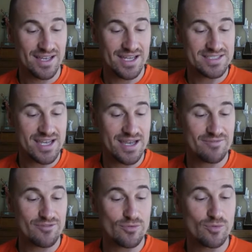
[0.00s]
A time
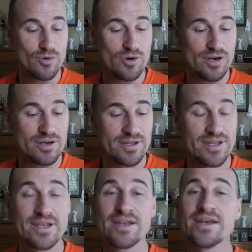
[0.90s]
for war
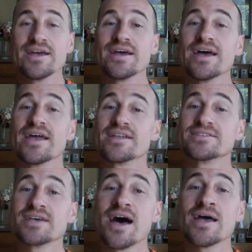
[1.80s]
and
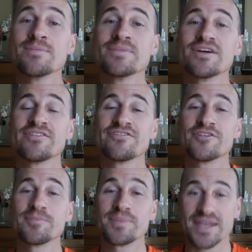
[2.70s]
a time
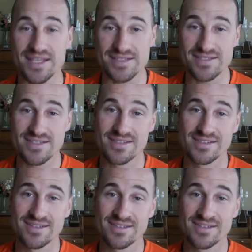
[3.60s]
for peace.